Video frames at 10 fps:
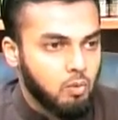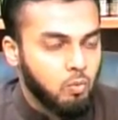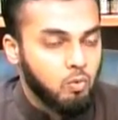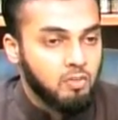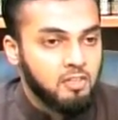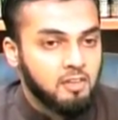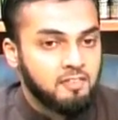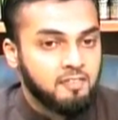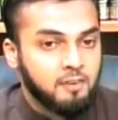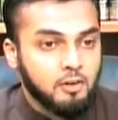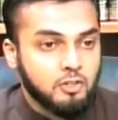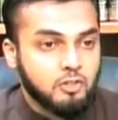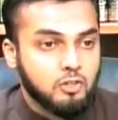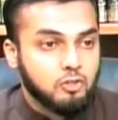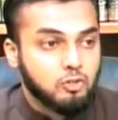the first
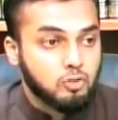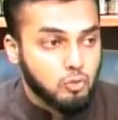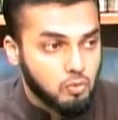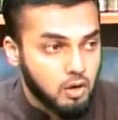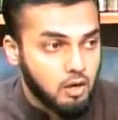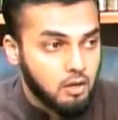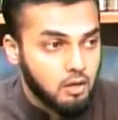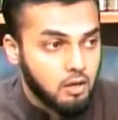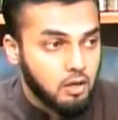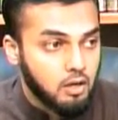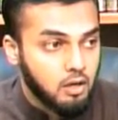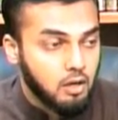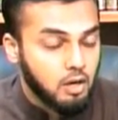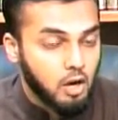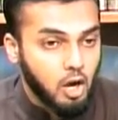surah
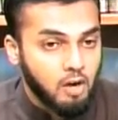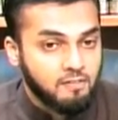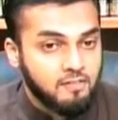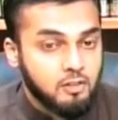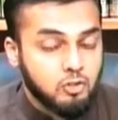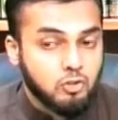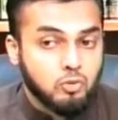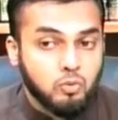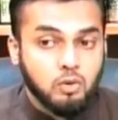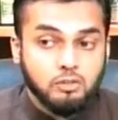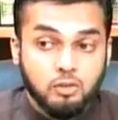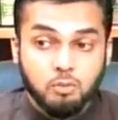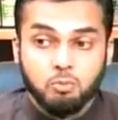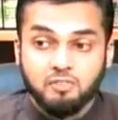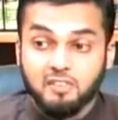of the Suratul
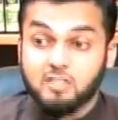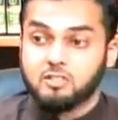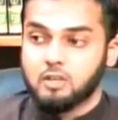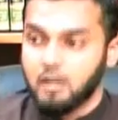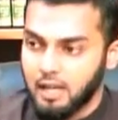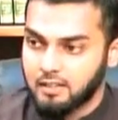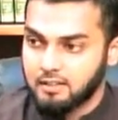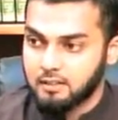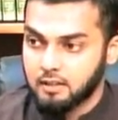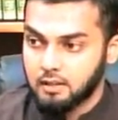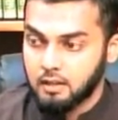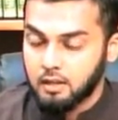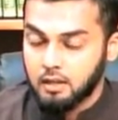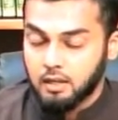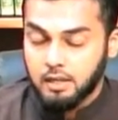Mufassalat.
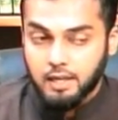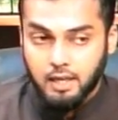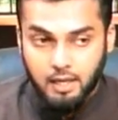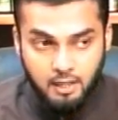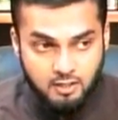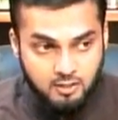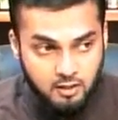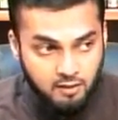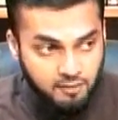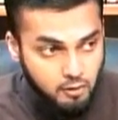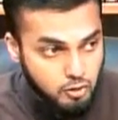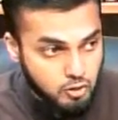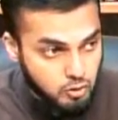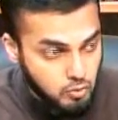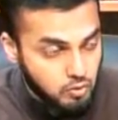It is the first
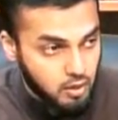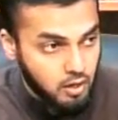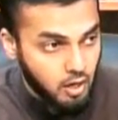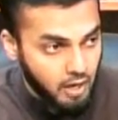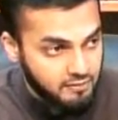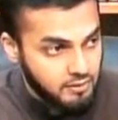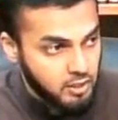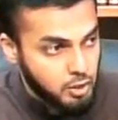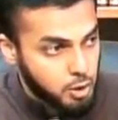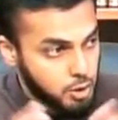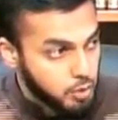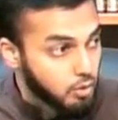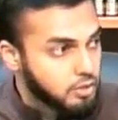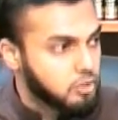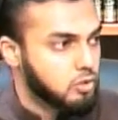surah of the short
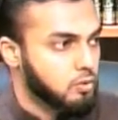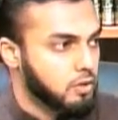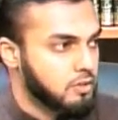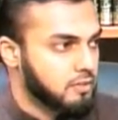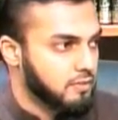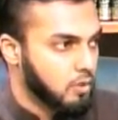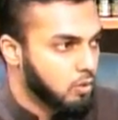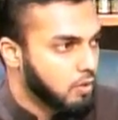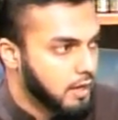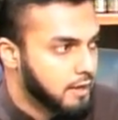surahs of the Quran.